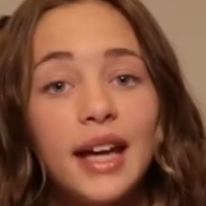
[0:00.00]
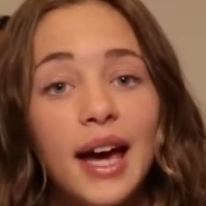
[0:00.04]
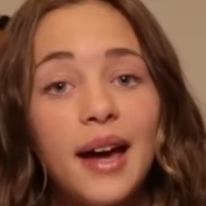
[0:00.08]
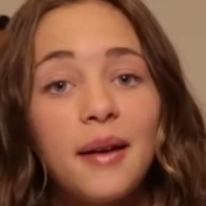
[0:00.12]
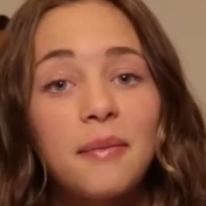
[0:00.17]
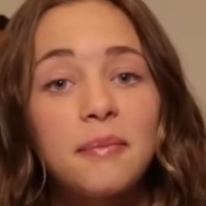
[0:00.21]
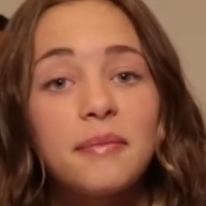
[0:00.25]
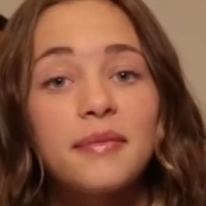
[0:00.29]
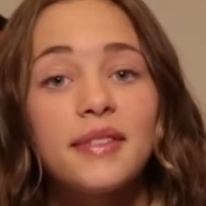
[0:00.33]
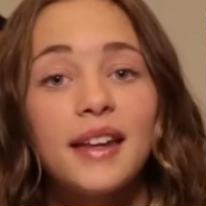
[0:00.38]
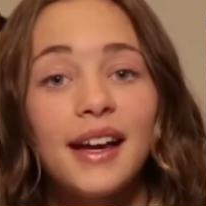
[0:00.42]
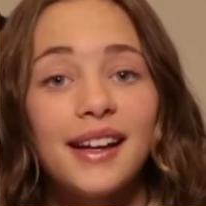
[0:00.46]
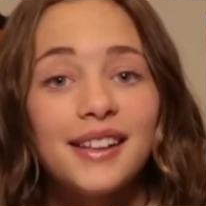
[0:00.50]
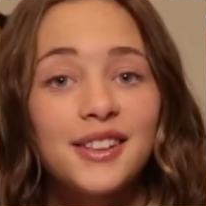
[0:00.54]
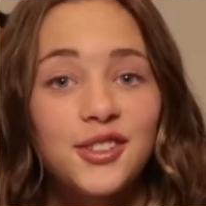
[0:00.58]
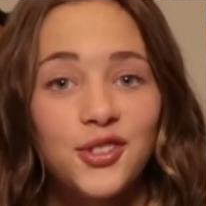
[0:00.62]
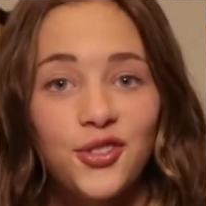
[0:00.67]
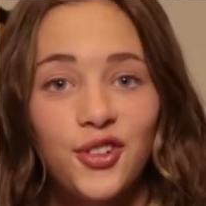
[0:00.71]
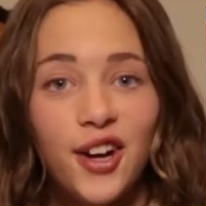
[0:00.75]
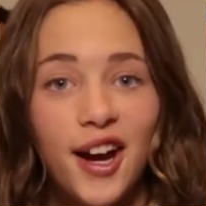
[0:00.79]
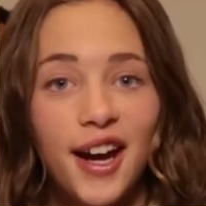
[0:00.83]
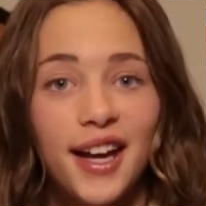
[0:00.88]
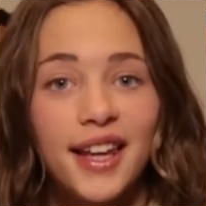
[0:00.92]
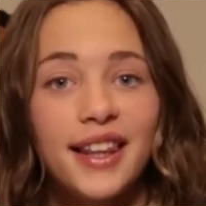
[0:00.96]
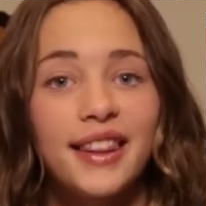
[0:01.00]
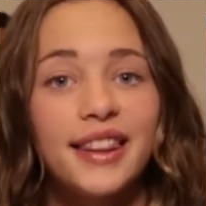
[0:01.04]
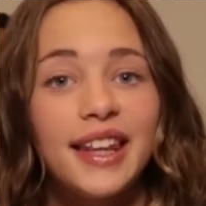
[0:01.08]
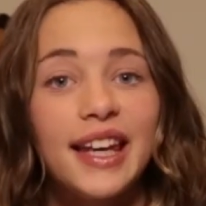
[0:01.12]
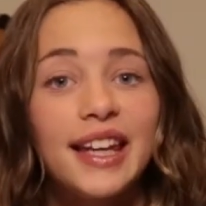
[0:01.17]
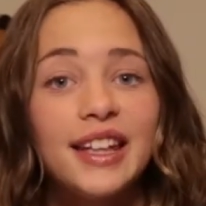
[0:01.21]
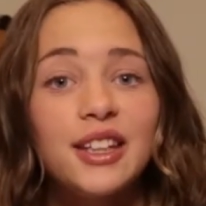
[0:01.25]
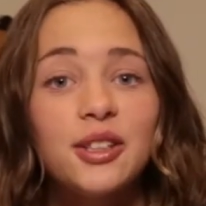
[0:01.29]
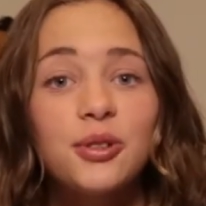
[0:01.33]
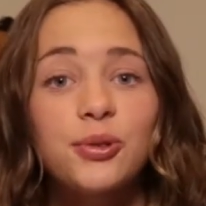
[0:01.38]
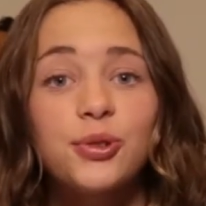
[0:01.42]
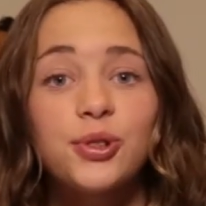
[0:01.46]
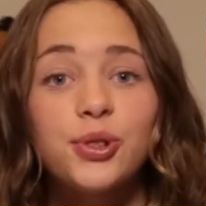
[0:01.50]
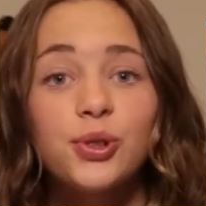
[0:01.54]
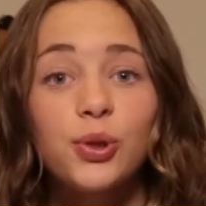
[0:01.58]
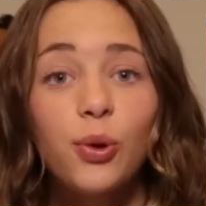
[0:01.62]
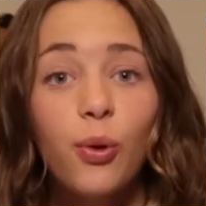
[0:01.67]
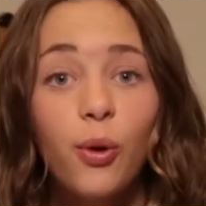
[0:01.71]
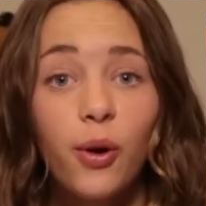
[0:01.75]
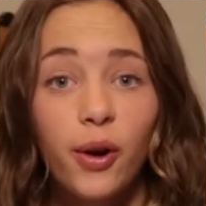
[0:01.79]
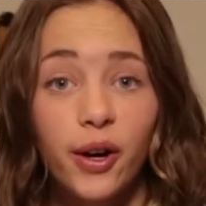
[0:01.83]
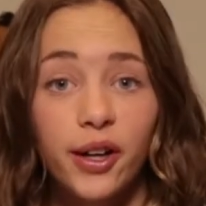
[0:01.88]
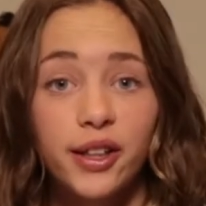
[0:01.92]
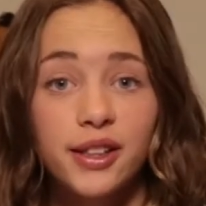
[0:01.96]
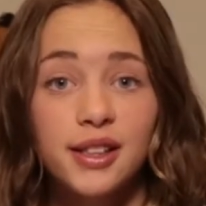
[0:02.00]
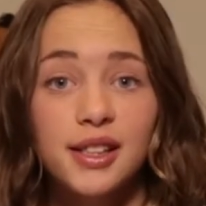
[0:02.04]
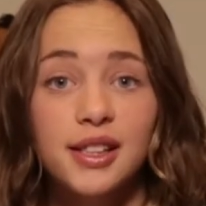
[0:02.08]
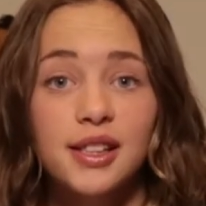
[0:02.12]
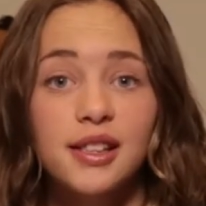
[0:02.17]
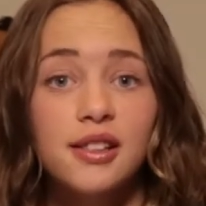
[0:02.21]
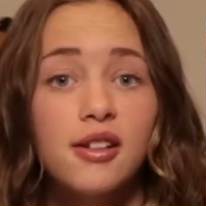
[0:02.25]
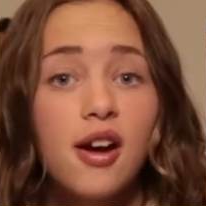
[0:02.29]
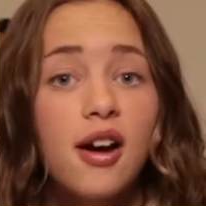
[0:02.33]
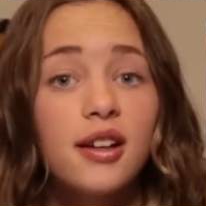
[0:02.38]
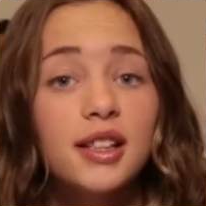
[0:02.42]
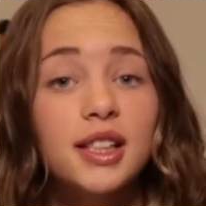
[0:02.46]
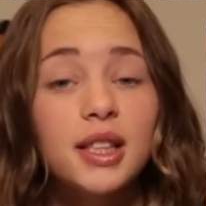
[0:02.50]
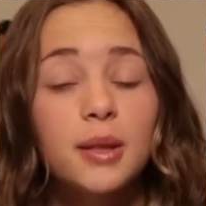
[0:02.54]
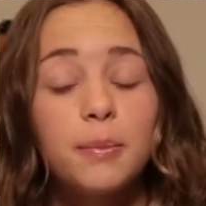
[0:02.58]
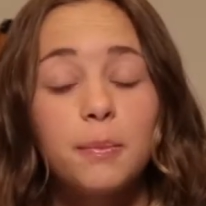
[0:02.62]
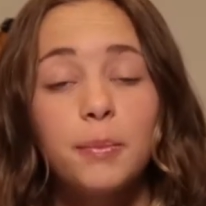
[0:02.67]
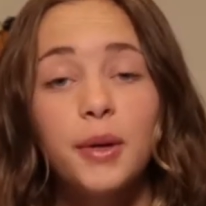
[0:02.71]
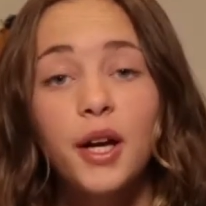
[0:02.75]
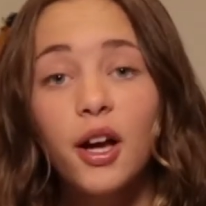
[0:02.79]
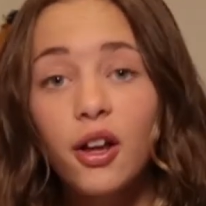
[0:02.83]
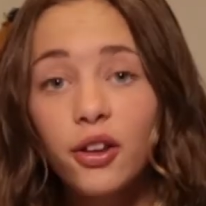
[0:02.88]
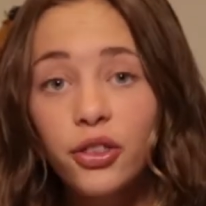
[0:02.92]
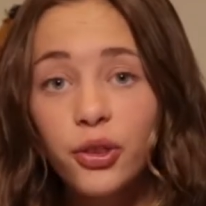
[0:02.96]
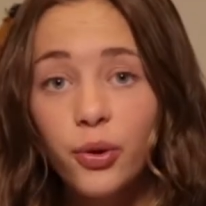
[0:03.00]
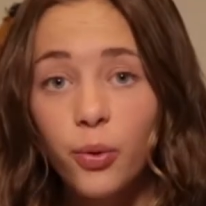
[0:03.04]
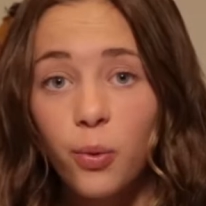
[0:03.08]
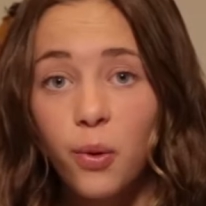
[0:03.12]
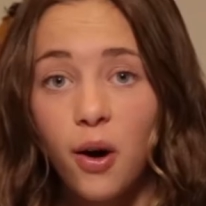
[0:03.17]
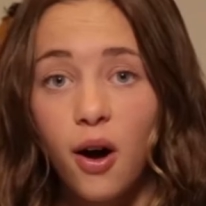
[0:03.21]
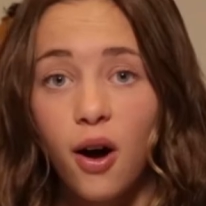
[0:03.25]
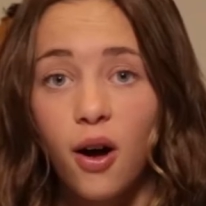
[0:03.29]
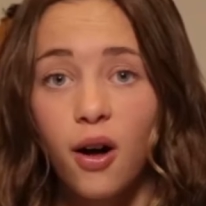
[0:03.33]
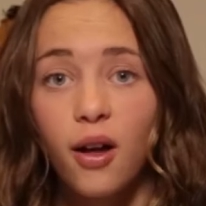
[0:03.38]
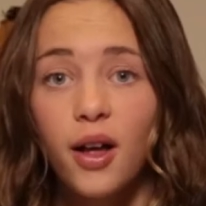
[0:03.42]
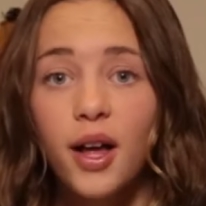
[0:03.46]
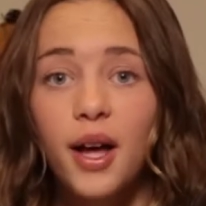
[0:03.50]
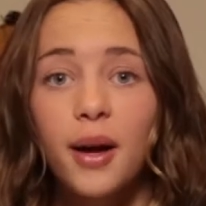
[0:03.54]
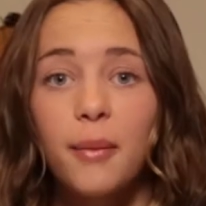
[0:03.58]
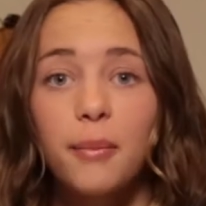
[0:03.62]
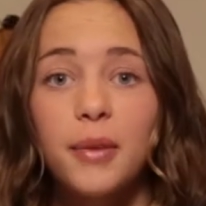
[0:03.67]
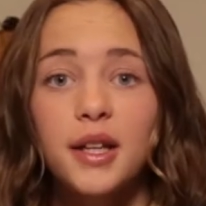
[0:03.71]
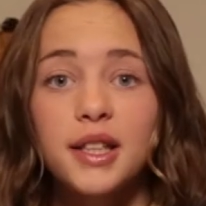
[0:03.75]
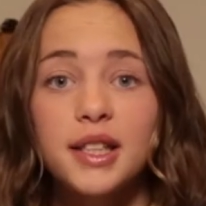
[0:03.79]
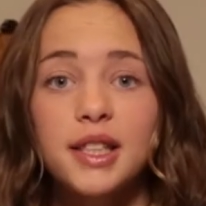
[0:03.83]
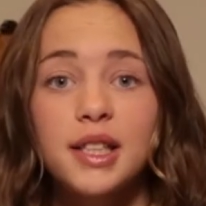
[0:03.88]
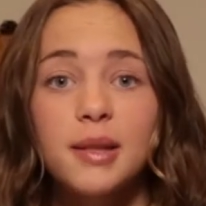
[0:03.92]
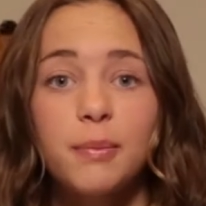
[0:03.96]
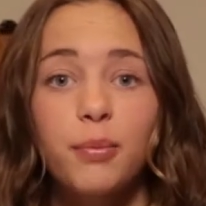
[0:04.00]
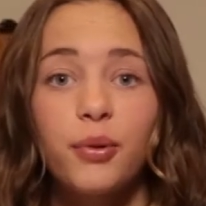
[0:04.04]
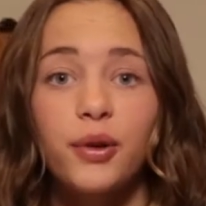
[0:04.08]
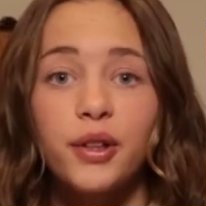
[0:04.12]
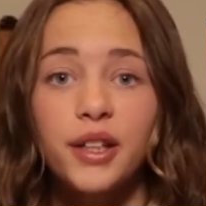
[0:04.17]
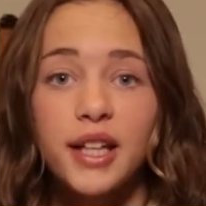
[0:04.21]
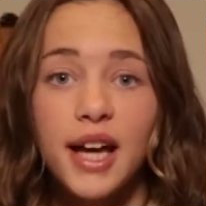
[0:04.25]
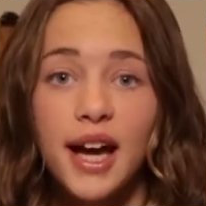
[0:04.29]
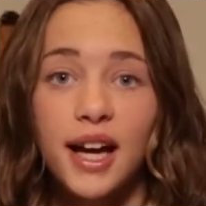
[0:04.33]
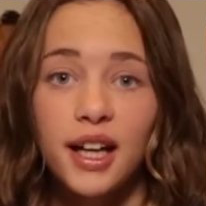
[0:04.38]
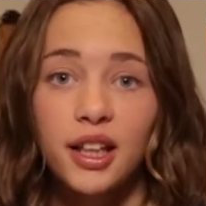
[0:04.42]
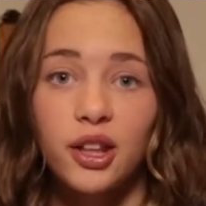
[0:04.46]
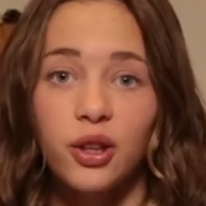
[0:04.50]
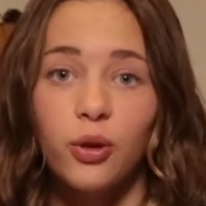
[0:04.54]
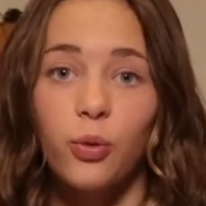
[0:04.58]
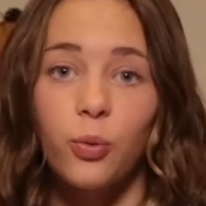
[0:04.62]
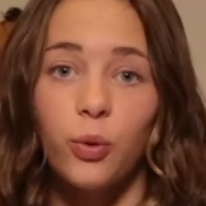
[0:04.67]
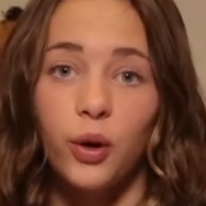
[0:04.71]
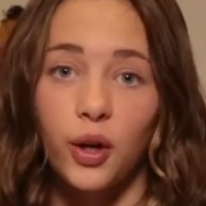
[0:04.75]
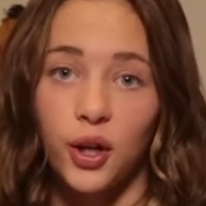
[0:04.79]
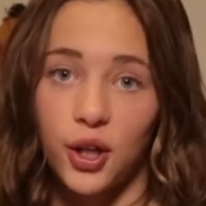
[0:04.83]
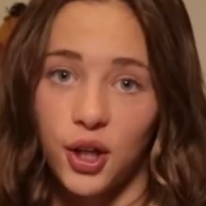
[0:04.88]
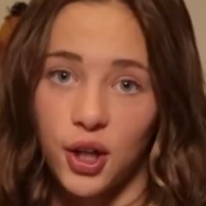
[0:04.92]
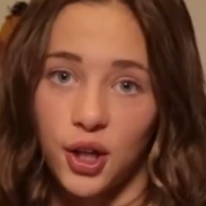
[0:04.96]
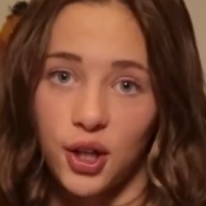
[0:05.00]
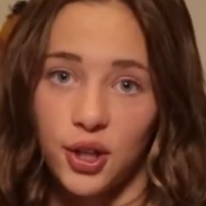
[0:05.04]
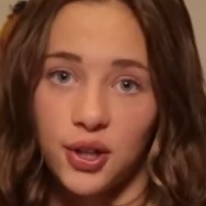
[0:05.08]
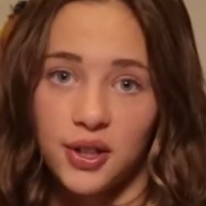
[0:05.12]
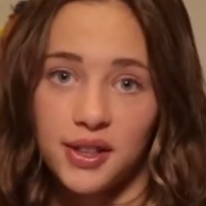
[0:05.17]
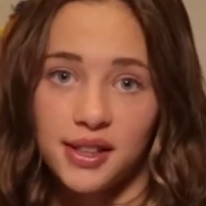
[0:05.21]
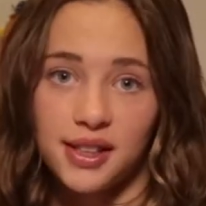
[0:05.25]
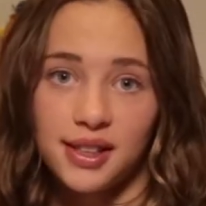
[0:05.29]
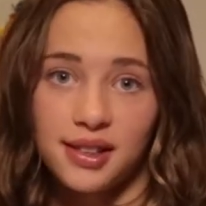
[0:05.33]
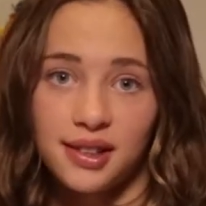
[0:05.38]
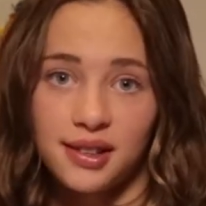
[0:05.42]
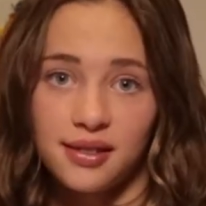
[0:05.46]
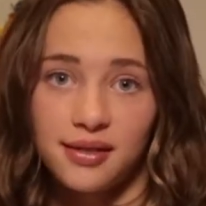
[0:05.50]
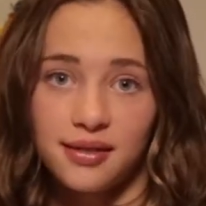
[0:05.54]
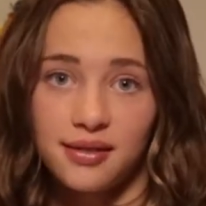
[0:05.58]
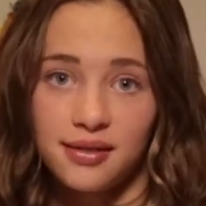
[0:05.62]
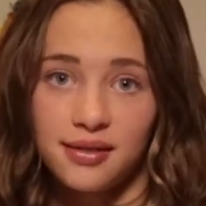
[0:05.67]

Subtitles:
Yep, that's right. They used swords, not to build the wall, but to protect the workers.